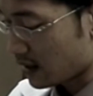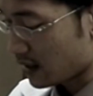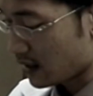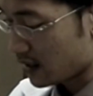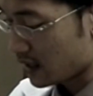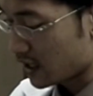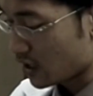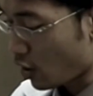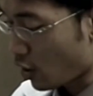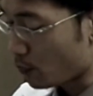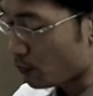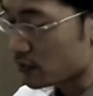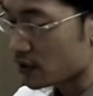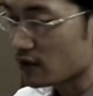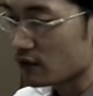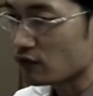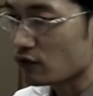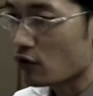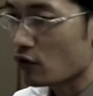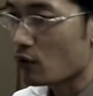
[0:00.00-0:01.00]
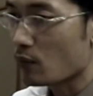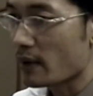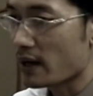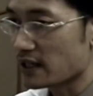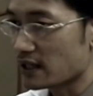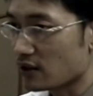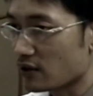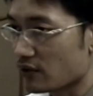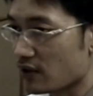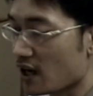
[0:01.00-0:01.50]
he opted for medical
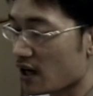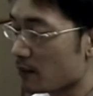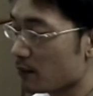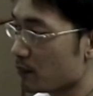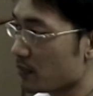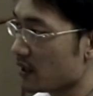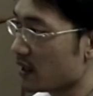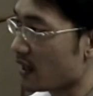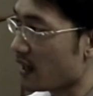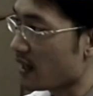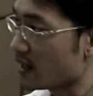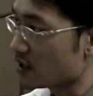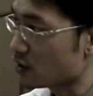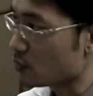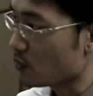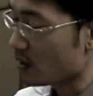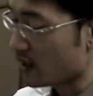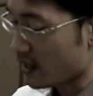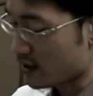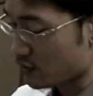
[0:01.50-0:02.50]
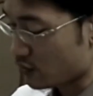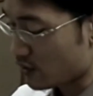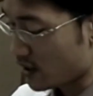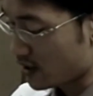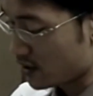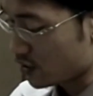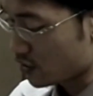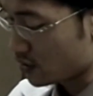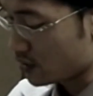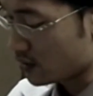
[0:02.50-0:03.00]
therapy as well as
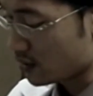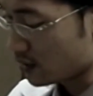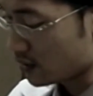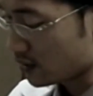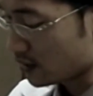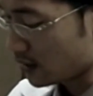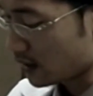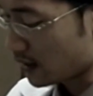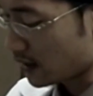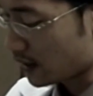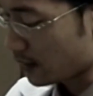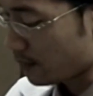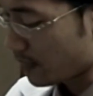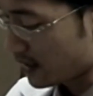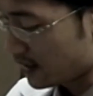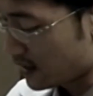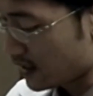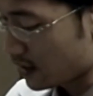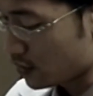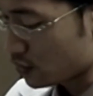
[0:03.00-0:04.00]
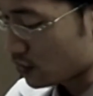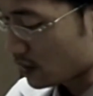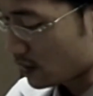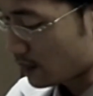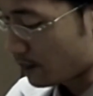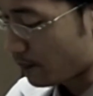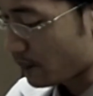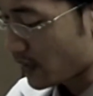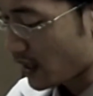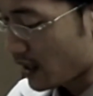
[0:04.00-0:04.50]
traditional medication.
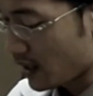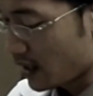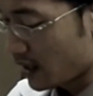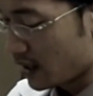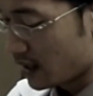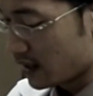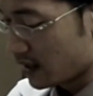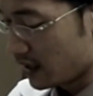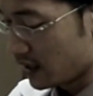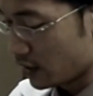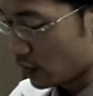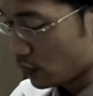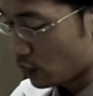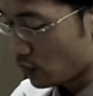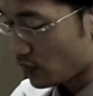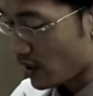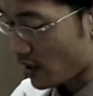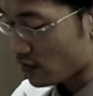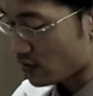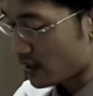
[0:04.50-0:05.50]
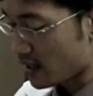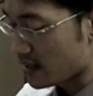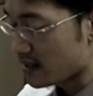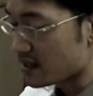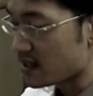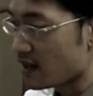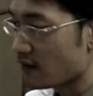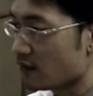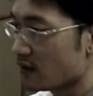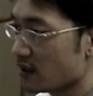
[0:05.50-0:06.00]
In
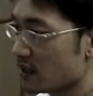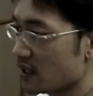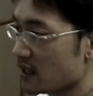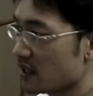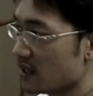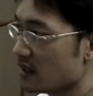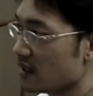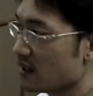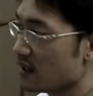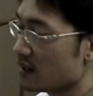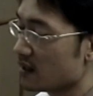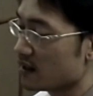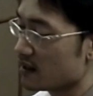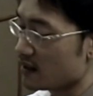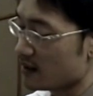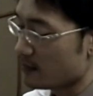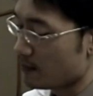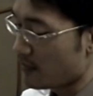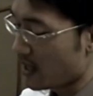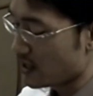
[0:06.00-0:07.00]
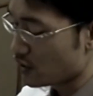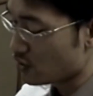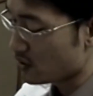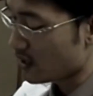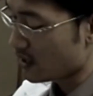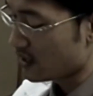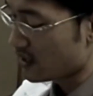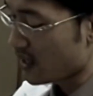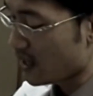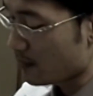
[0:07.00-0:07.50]
2007, he mentioned that
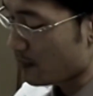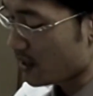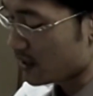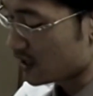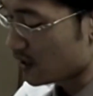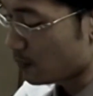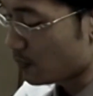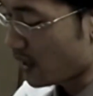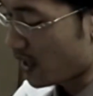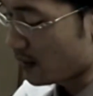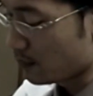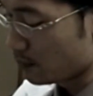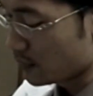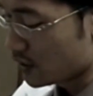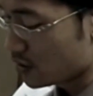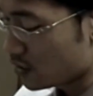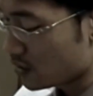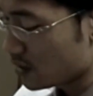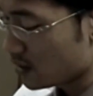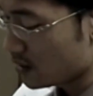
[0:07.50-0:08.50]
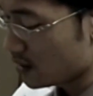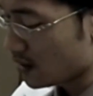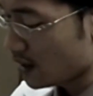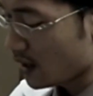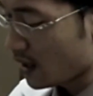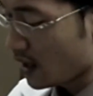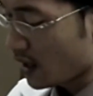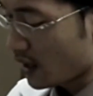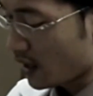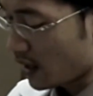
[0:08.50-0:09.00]
he had multiple admission
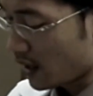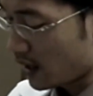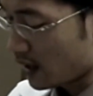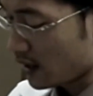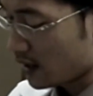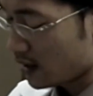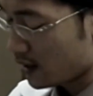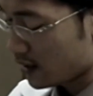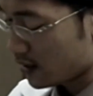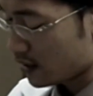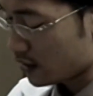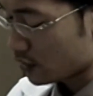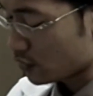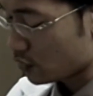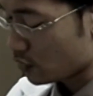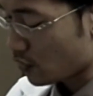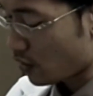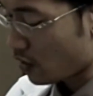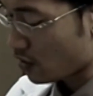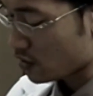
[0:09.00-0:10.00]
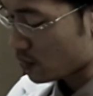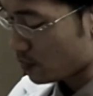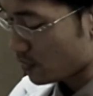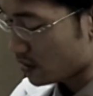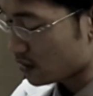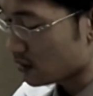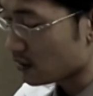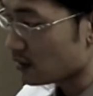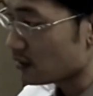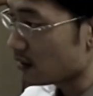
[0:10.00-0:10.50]
to the
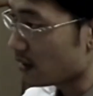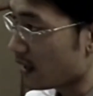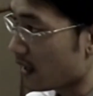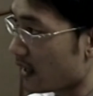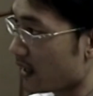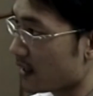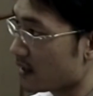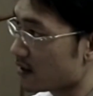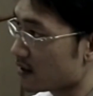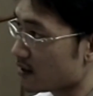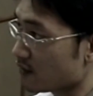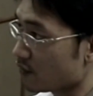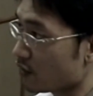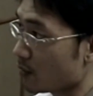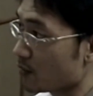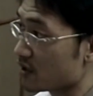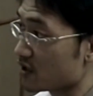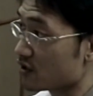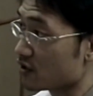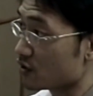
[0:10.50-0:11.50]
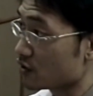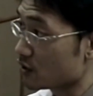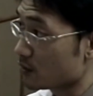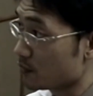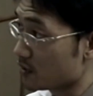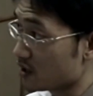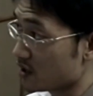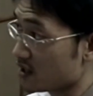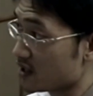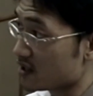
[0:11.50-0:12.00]
hospital, and from his
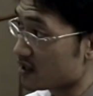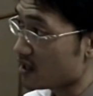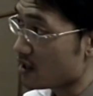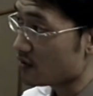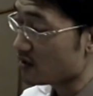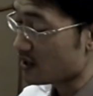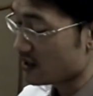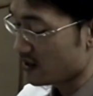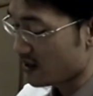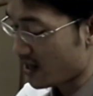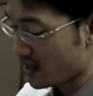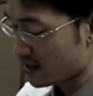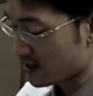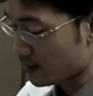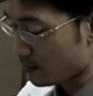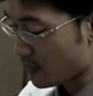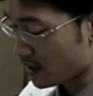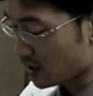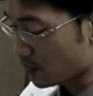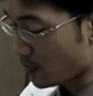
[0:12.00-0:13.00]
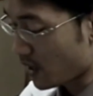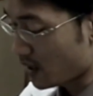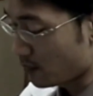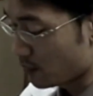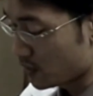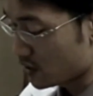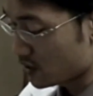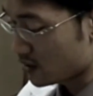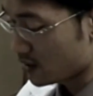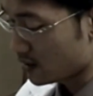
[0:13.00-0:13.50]
description, it sounds like he has a multiple
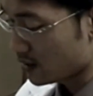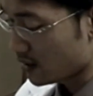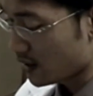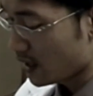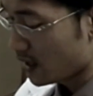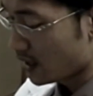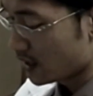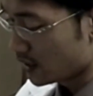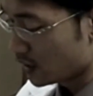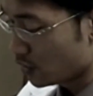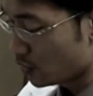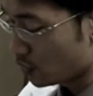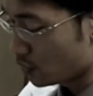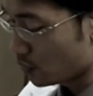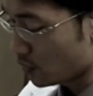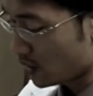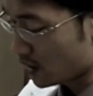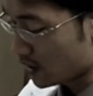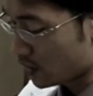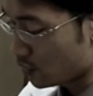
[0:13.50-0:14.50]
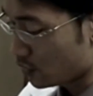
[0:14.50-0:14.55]
admission due to acute